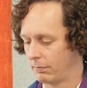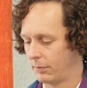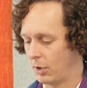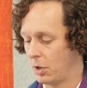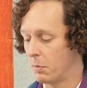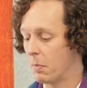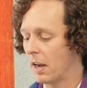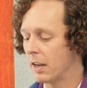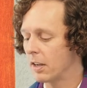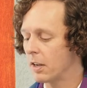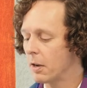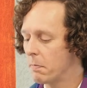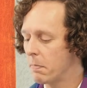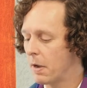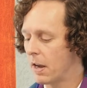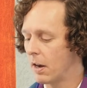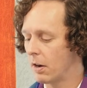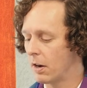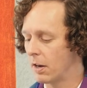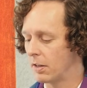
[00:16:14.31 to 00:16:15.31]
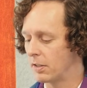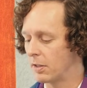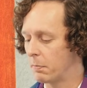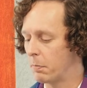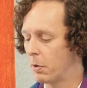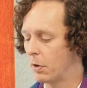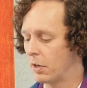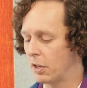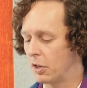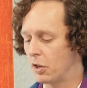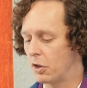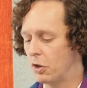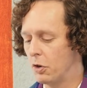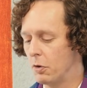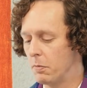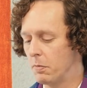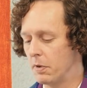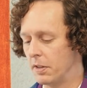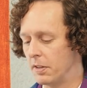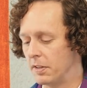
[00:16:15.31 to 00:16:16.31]
You might compare it to putting
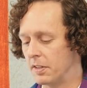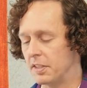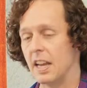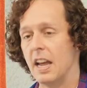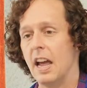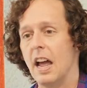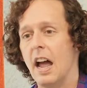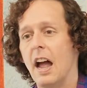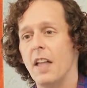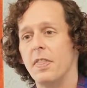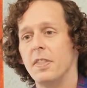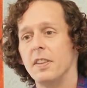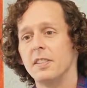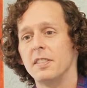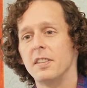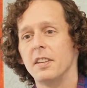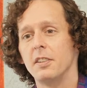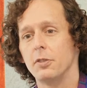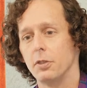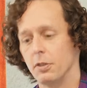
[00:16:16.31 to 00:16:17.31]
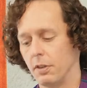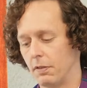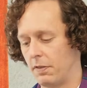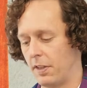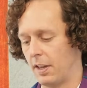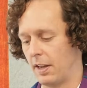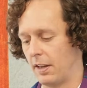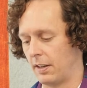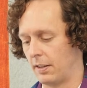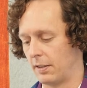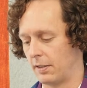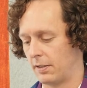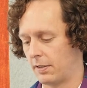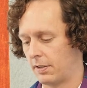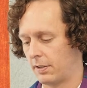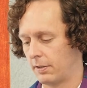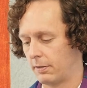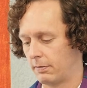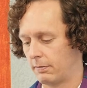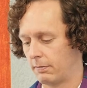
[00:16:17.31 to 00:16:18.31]
humans at the center of
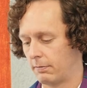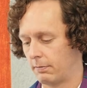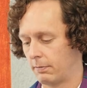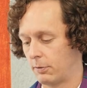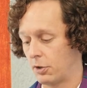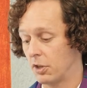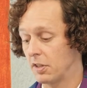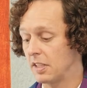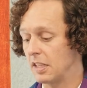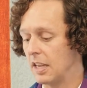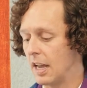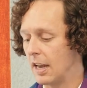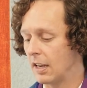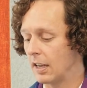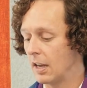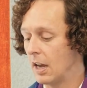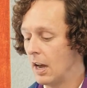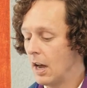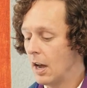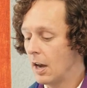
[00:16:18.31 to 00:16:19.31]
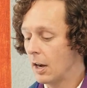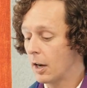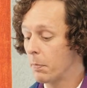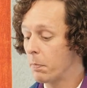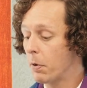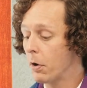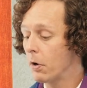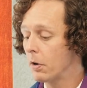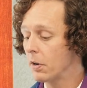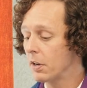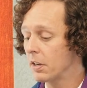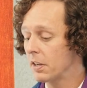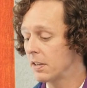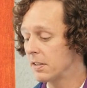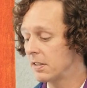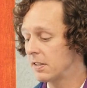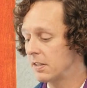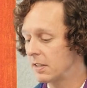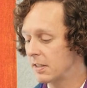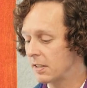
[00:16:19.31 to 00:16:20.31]
things. Just like
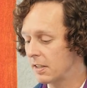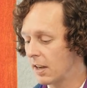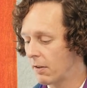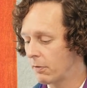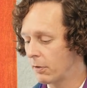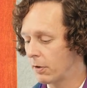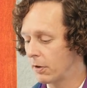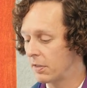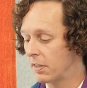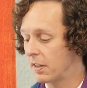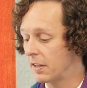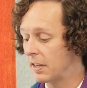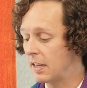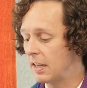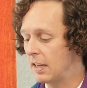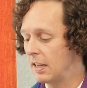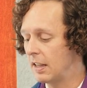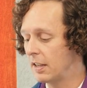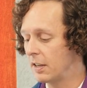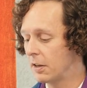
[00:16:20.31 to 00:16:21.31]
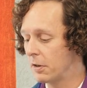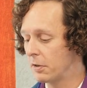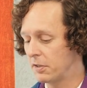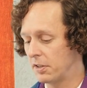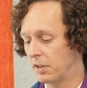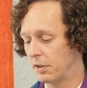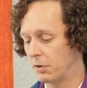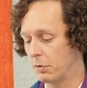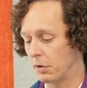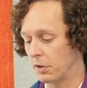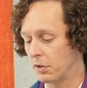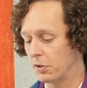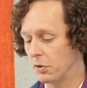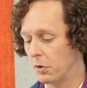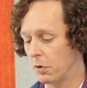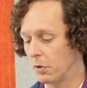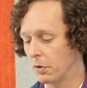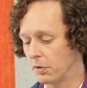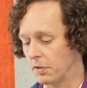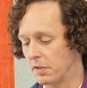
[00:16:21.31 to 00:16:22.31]
Copernicus discovered the heliocentric
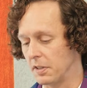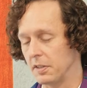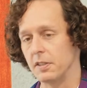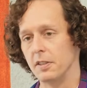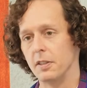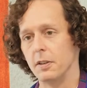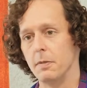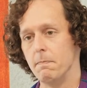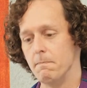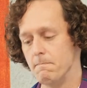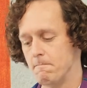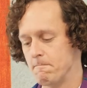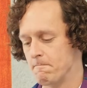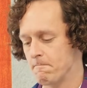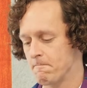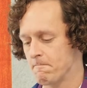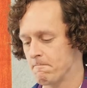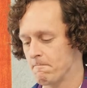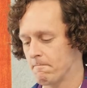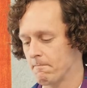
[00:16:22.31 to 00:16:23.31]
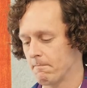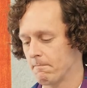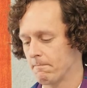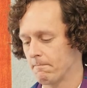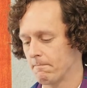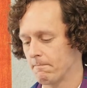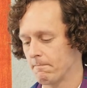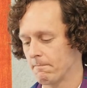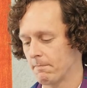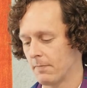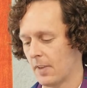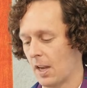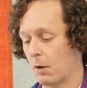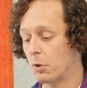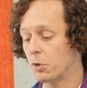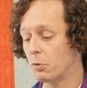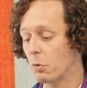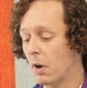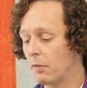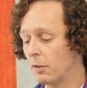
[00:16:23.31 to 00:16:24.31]
solar system, it
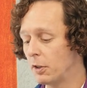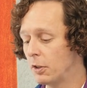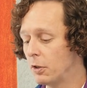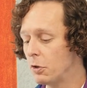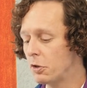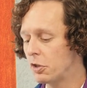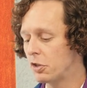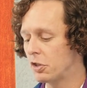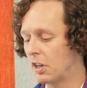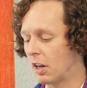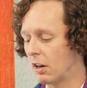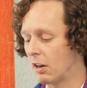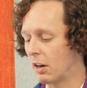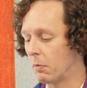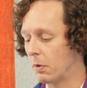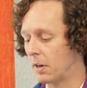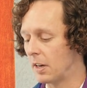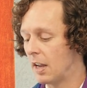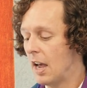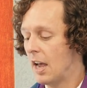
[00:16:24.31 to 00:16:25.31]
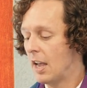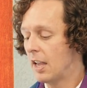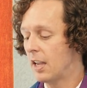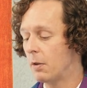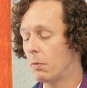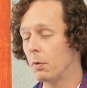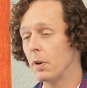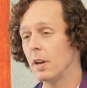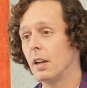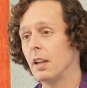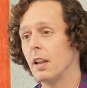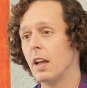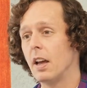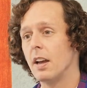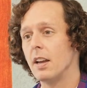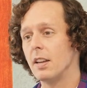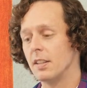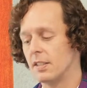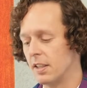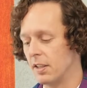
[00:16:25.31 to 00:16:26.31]
was revolutionary when he
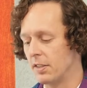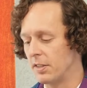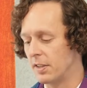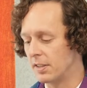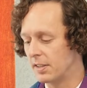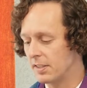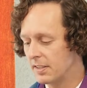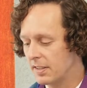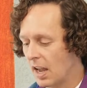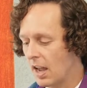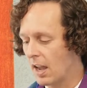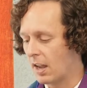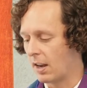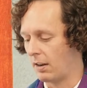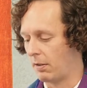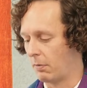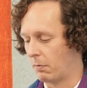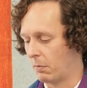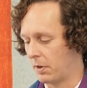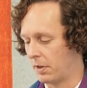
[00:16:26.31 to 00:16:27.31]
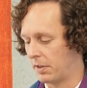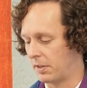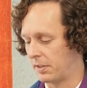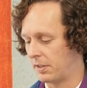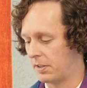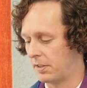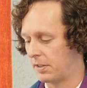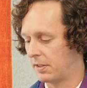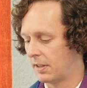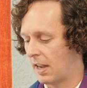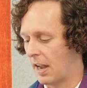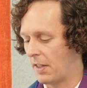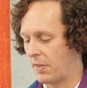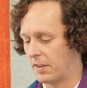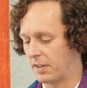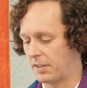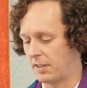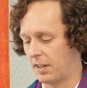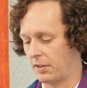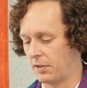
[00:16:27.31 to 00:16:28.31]
realized that the sun was at
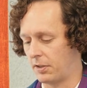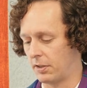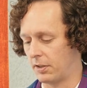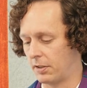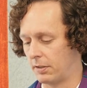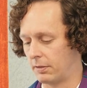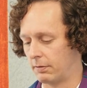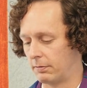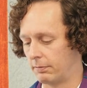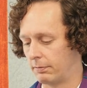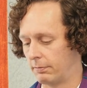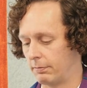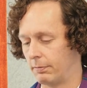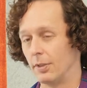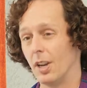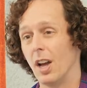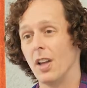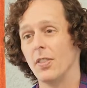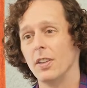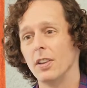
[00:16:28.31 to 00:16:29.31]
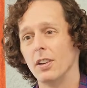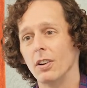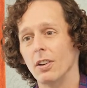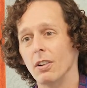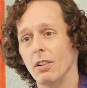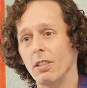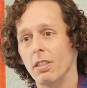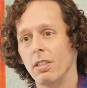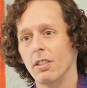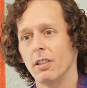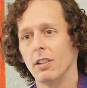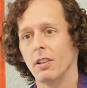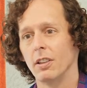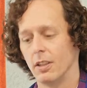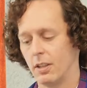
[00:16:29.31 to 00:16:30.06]
the center, not the earth.